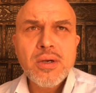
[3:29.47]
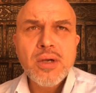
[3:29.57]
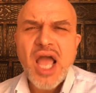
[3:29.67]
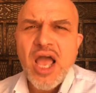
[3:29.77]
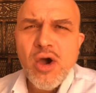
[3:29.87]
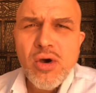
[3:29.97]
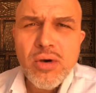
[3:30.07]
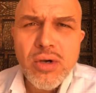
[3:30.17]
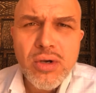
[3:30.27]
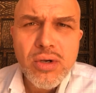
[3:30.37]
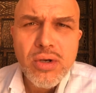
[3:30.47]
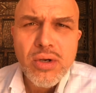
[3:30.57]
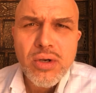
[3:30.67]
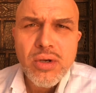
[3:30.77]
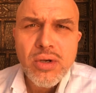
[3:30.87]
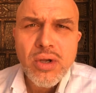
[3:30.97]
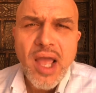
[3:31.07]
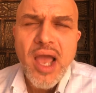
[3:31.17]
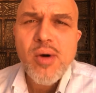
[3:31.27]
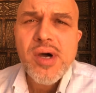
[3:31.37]
How
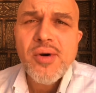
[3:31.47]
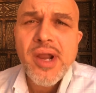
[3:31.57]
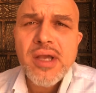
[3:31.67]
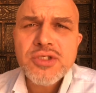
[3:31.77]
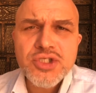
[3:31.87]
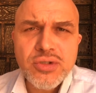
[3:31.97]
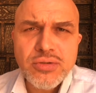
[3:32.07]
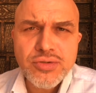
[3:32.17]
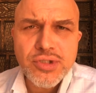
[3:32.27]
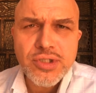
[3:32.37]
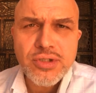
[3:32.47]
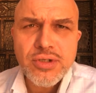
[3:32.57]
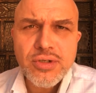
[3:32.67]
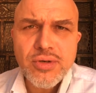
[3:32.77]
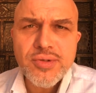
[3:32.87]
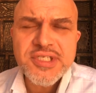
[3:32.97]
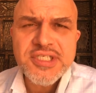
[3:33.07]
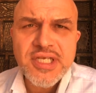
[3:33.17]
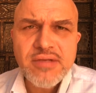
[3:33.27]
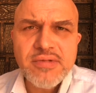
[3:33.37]
are our children
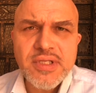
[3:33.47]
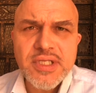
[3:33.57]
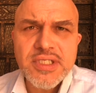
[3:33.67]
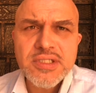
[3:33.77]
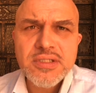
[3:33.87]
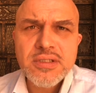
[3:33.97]
receiving this?